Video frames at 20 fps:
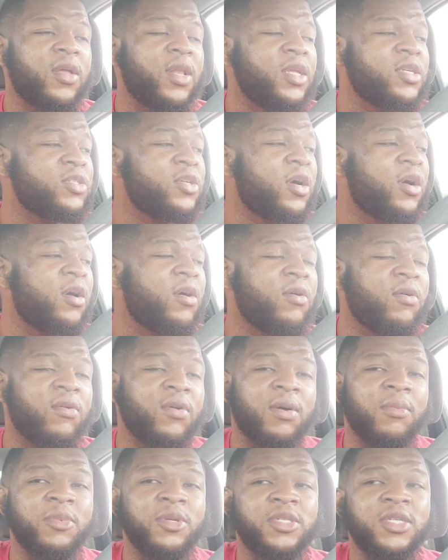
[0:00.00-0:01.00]
Let's go.
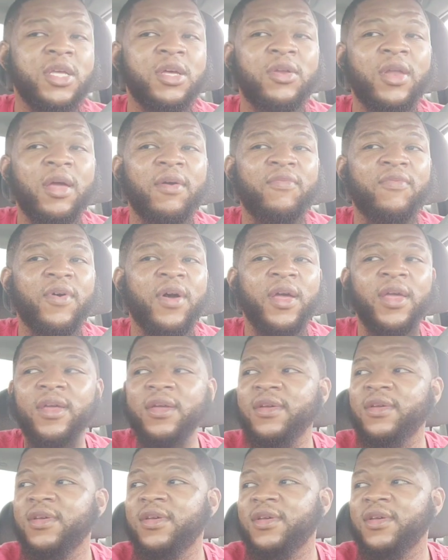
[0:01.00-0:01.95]
I'm gonna sell that fight.